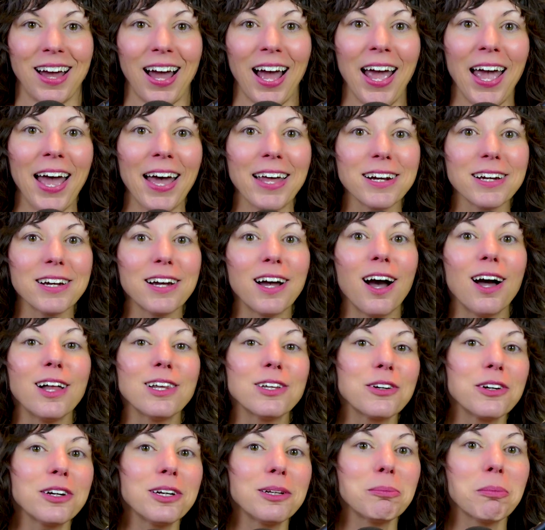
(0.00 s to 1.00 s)
I had a
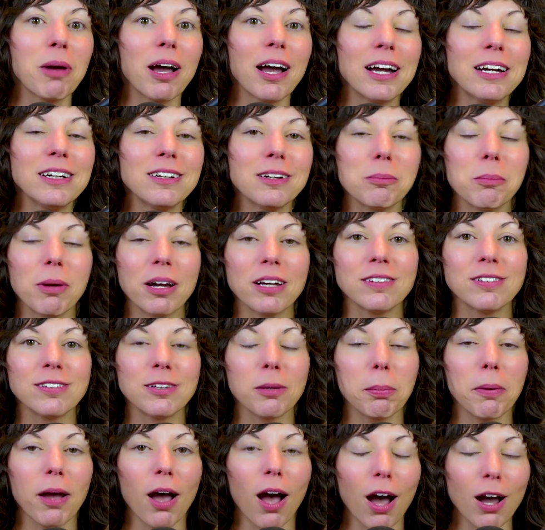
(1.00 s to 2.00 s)
color in mind and my
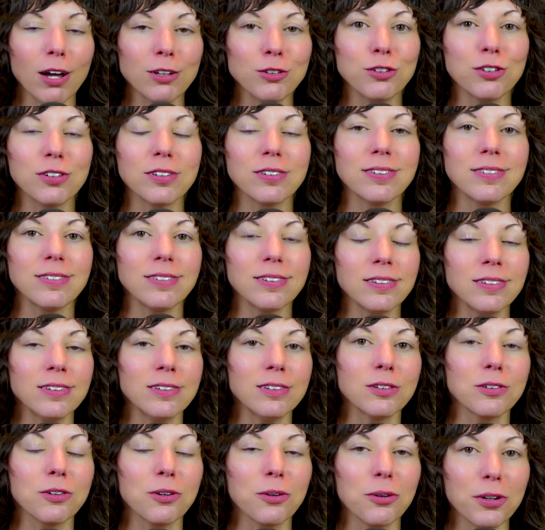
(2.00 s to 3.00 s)
subconscious
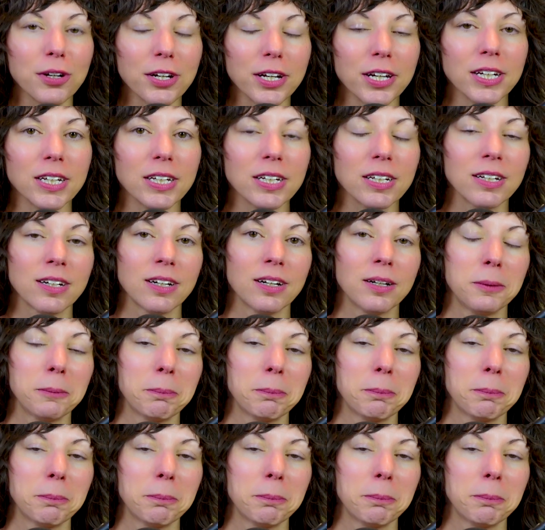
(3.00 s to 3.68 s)
didn't agree.